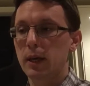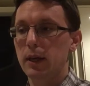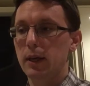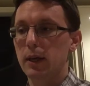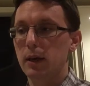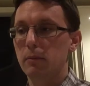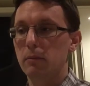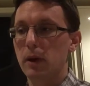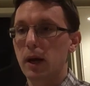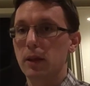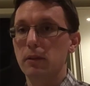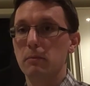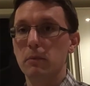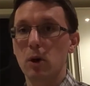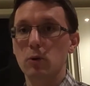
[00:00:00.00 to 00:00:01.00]
At
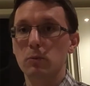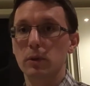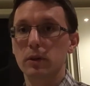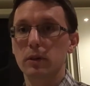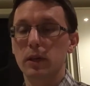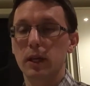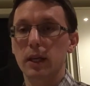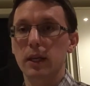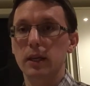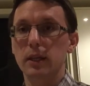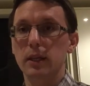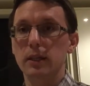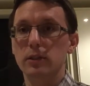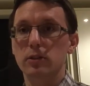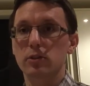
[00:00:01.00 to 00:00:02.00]
the moment, he
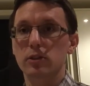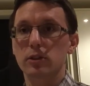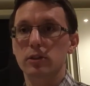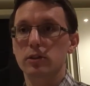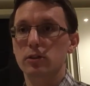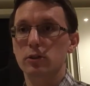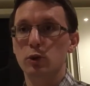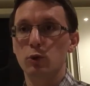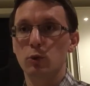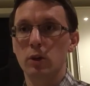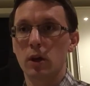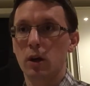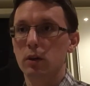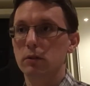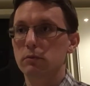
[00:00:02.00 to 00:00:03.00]
is just too
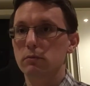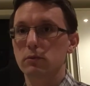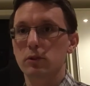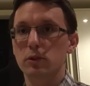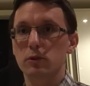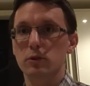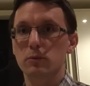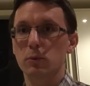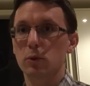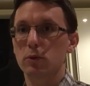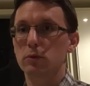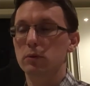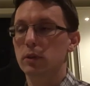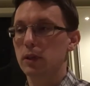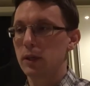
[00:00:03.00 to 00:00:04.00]
young, too
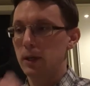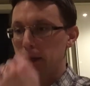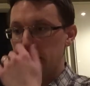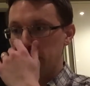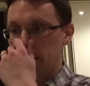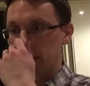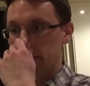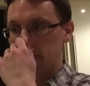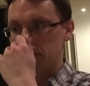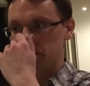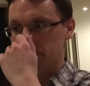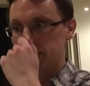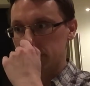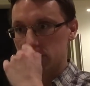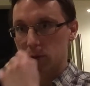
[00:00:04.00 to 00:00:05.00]
small
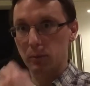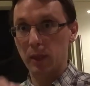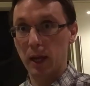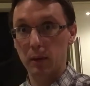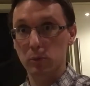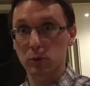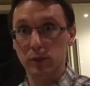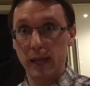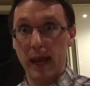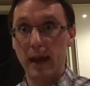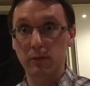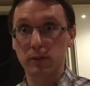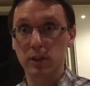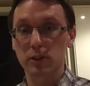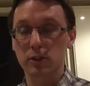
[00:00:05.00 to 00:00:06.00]
to be able to
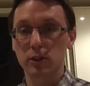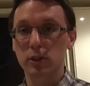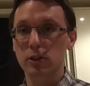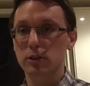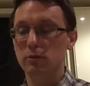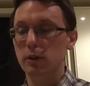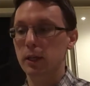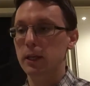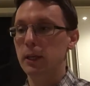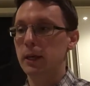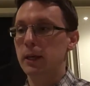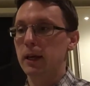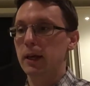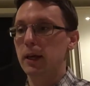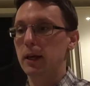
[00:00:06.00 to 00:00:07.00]
have this surgery.
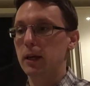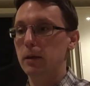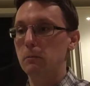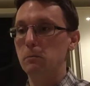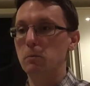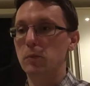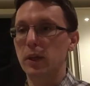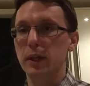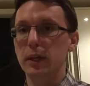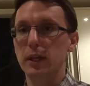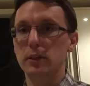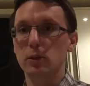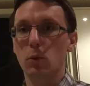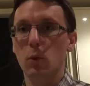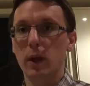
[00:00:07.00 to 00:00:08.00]
They
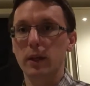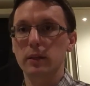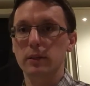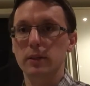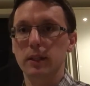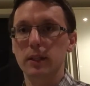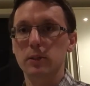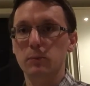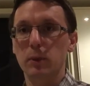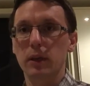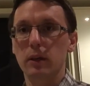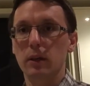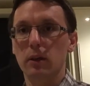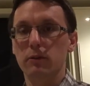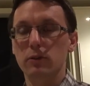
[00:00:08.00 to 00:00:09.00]
need to wait until he's big
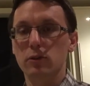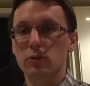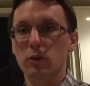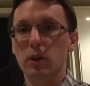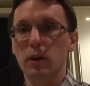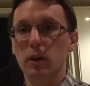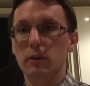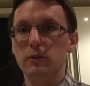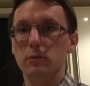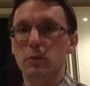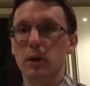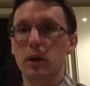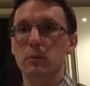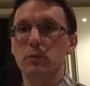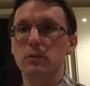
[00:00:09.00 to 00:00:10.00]
enough and strong enough to be
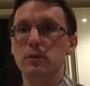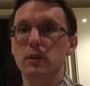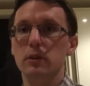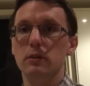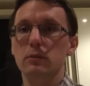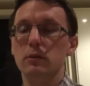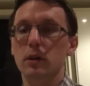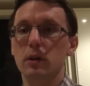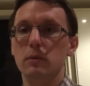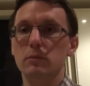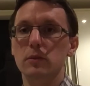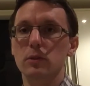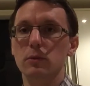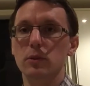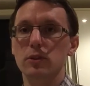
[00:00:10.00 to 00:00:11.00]
able
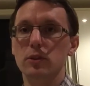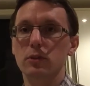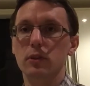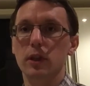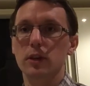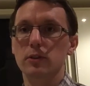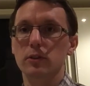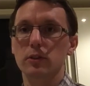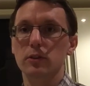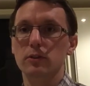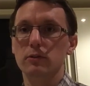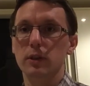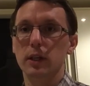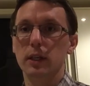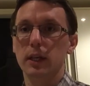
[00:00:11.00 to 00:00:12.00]
to endure that
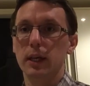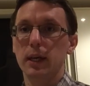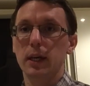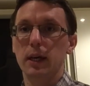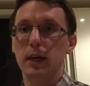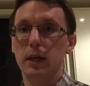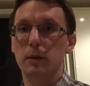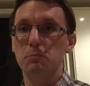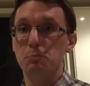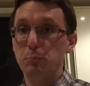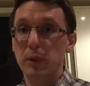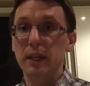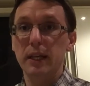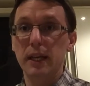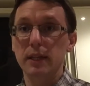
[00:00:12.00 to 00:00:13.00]
surgery.
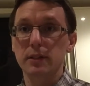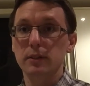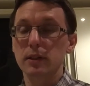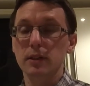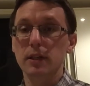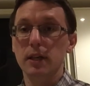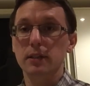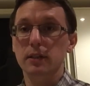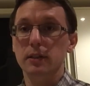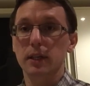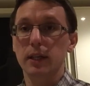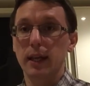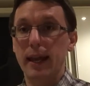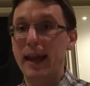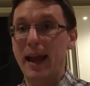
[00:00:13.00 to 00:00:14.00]
But it is
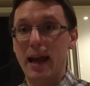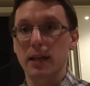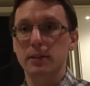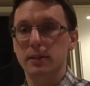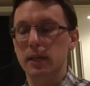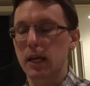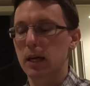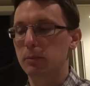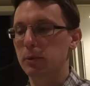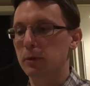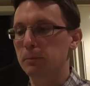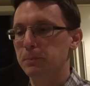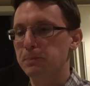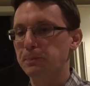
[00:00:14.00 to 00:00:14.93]
necessity. It has to happen.